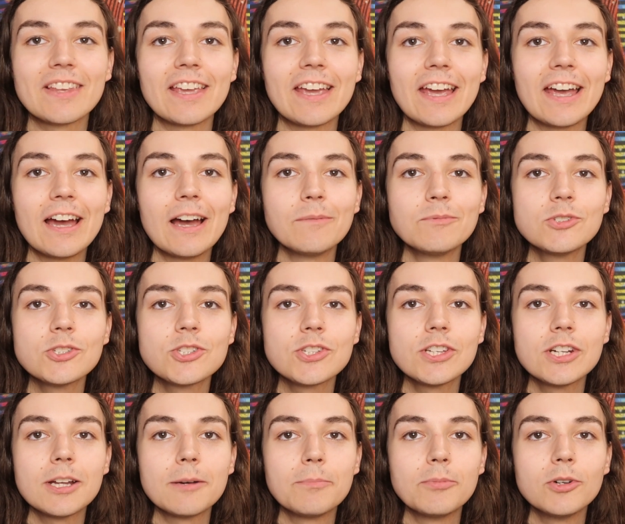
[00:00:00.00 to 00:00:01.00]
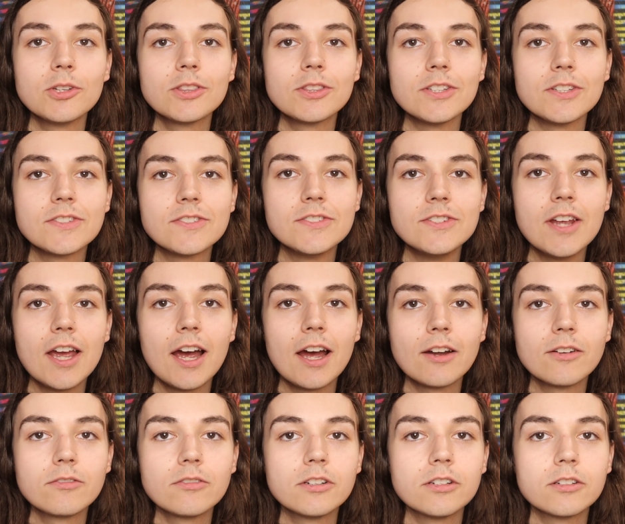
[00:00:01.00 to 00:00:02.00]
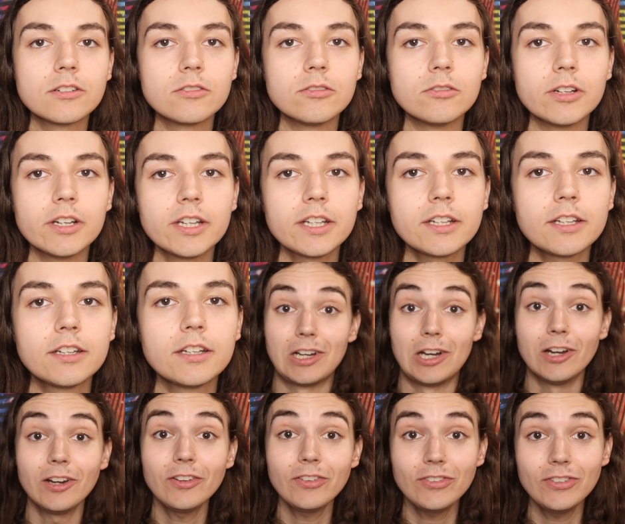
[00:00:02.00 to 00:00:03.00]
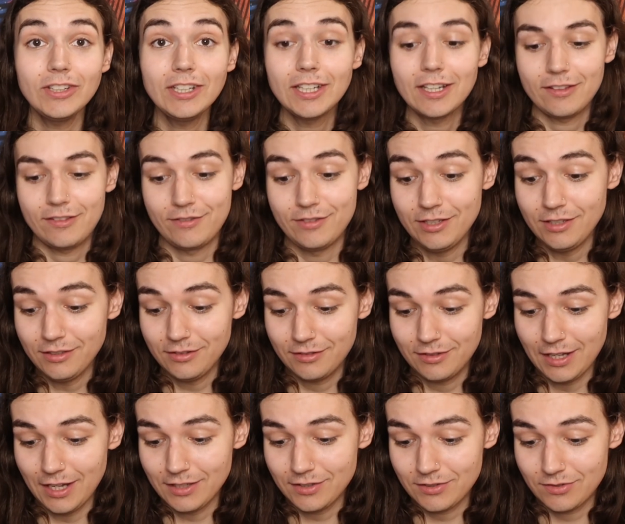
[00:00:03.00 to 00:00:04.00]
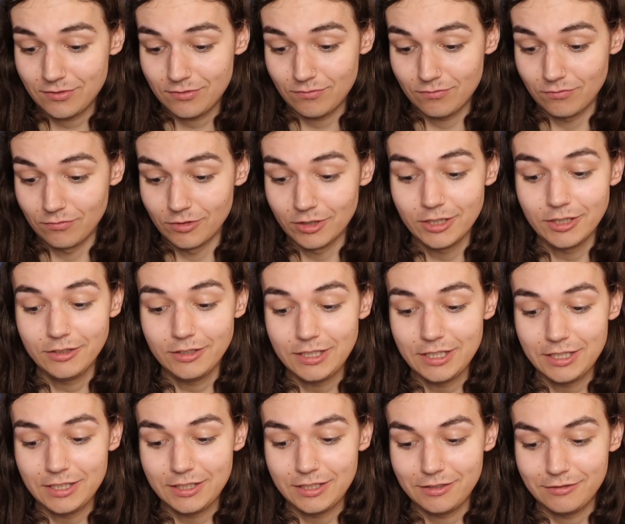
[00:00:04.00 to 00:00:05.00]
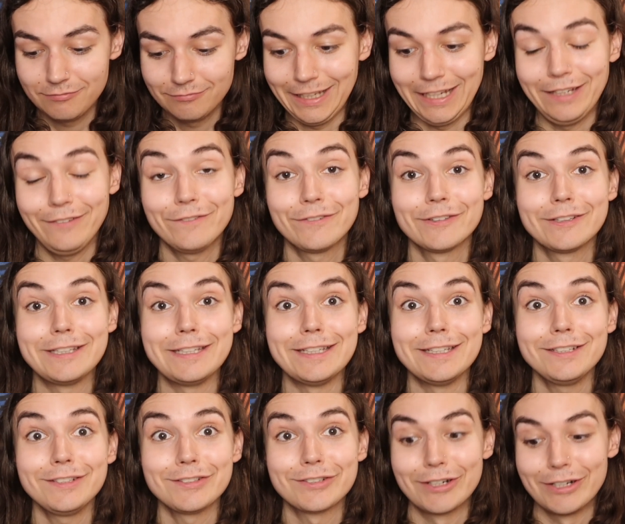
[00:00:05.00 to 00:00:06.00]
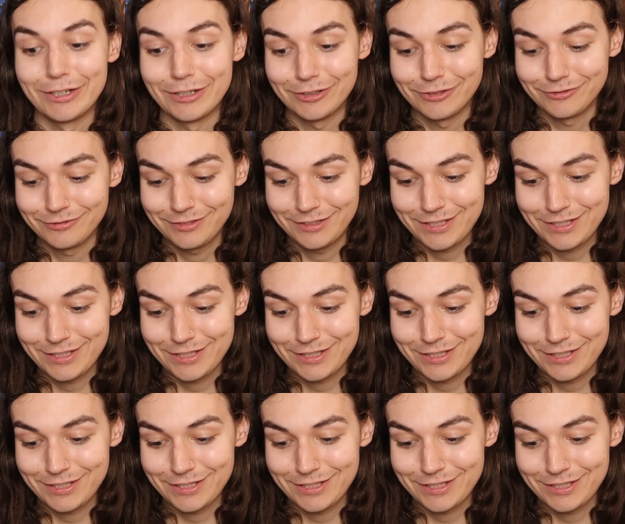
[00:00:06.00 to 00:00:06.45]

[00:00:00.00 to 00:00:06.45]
Okay. I'm just going to put this down real quick. Honestly, I think that's really it for the intro.